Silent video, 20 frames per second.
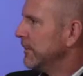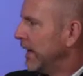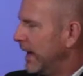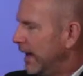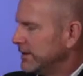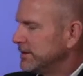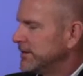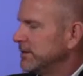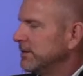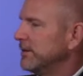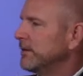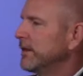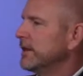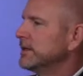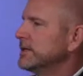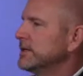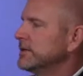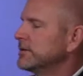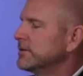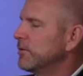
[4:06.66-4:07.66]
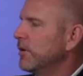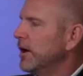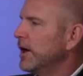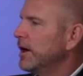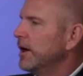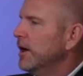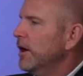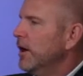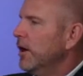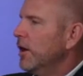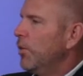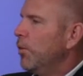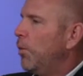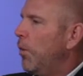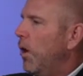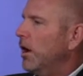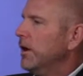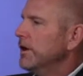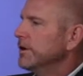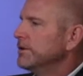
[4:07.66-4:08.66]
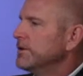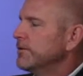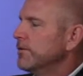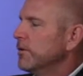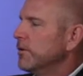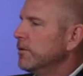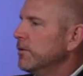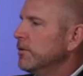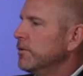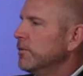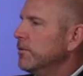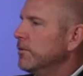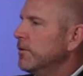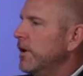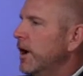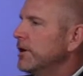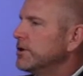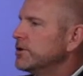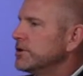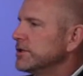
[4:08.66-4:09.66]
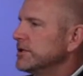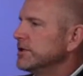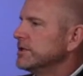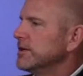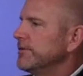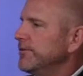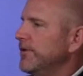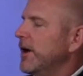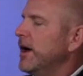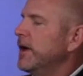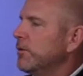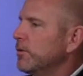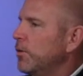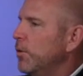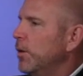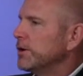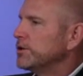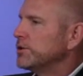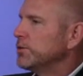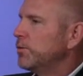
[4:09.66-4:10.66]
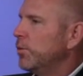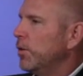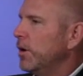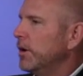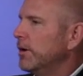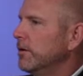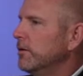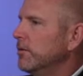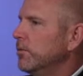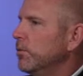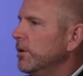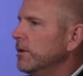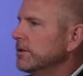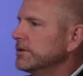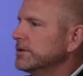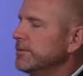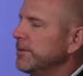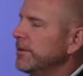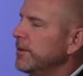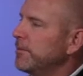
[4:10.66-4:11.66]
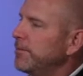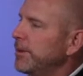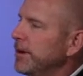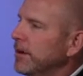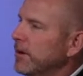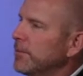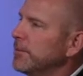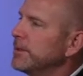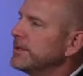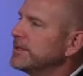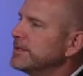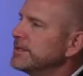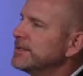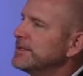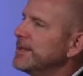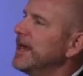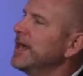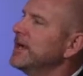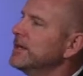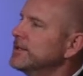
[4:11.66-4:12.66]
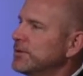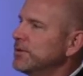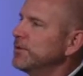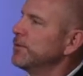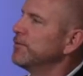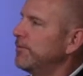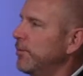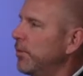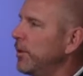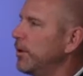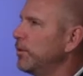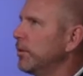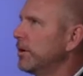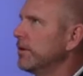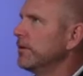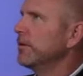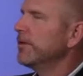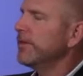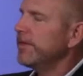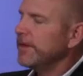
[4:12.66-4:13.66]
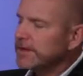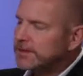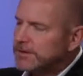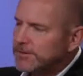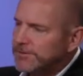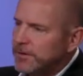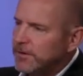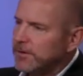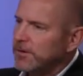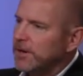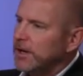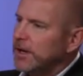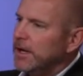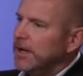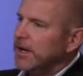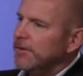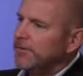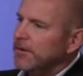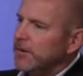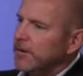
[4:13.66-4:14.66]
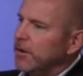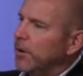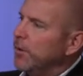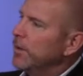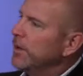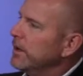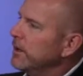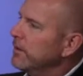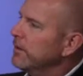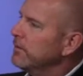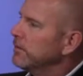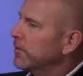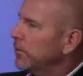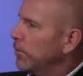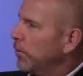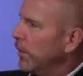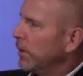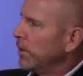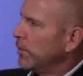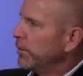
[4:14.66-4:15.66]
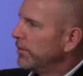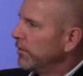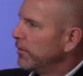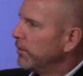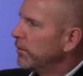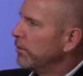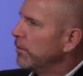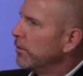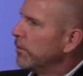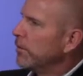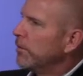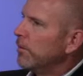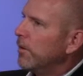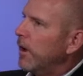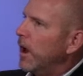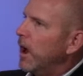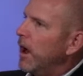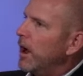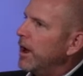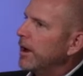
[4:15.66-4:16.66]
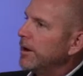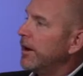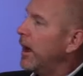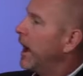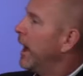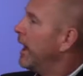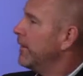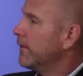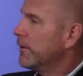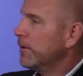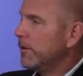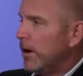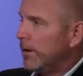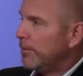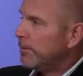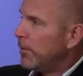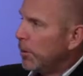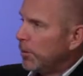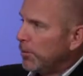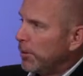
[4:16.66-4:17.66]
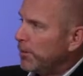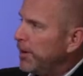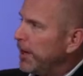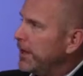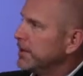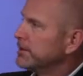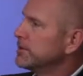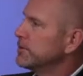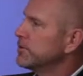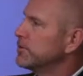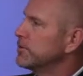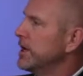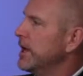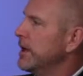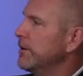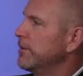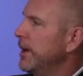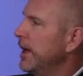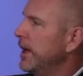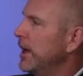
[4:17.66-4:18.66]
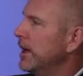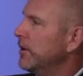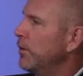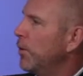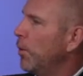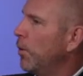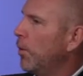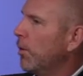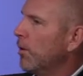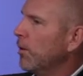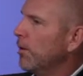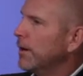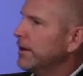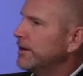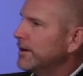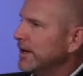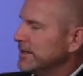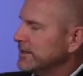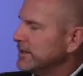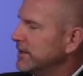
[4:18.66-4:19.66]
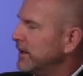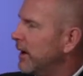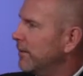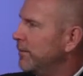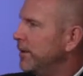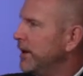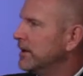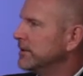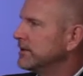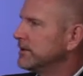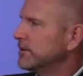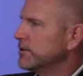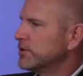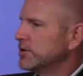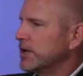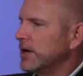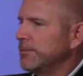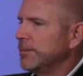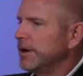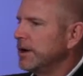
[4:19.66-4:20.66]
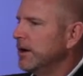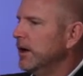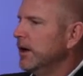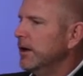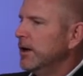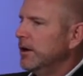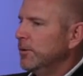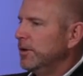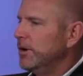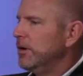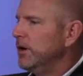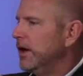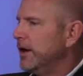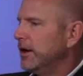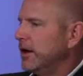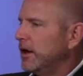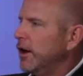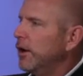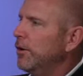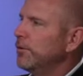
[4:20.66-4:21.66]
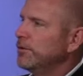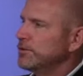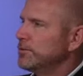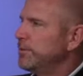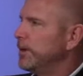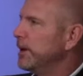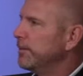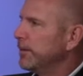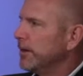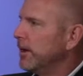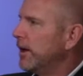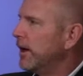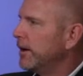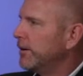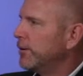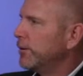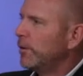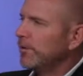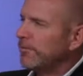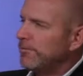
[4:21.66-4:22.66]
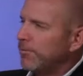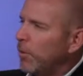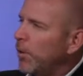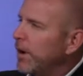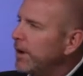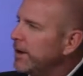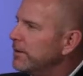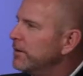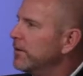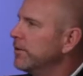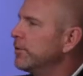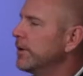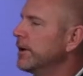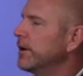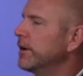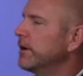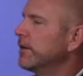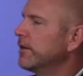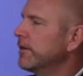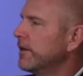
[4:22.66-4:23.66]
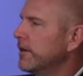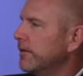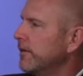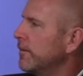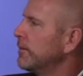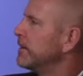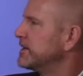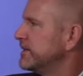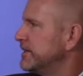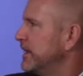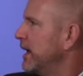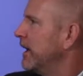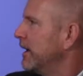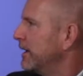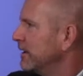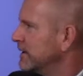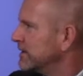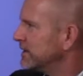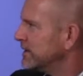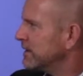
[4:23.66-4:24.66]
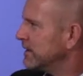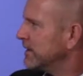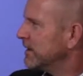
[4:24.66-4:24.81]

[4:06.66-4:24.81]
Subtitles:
Excellent. That sounds great. Walk us through, just as a final question, what are some of the bigger mistakes to avoid? What are the things if you're going to work with Google on either a mobile paid search campaign or a desktop paid search campaign? What do you kind of coach people on to avoid doing that are the mistakes?